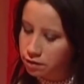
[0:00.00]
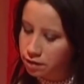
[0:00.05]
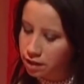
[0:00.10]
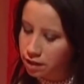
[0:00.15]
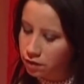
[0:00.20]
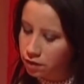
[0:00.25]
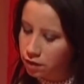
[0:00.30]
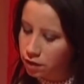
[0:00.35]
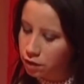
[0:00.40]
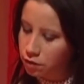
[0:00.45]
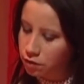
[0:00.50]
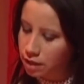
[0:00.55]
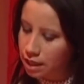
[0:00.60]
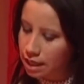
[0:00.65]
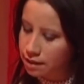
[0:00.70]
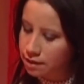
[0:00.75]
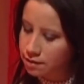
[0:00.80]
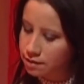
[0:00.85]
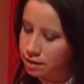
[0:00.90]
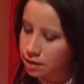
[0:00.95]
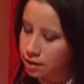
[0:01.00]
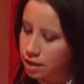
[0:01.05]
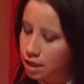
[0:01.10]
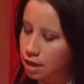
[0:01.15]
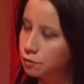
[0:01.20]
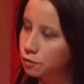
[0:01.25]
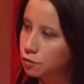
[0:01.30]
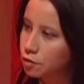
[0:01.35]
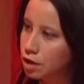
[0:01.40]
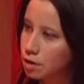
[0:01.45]
think the UK is in a
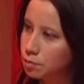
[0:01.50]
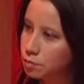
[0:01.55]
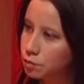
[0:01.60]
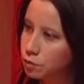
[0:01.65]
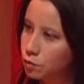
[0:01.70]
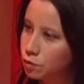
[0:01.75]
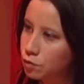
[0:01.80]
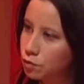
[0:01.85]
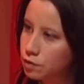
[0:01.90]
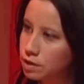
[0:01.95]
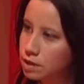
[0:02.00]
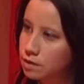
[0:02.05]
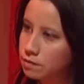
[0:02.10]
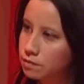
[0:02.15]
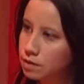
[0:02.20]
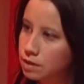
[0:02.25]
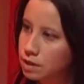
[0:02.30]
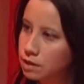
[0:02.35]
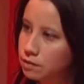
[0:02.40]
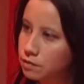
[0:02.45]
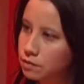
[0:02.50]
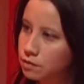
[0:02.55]
cover up? Definitely.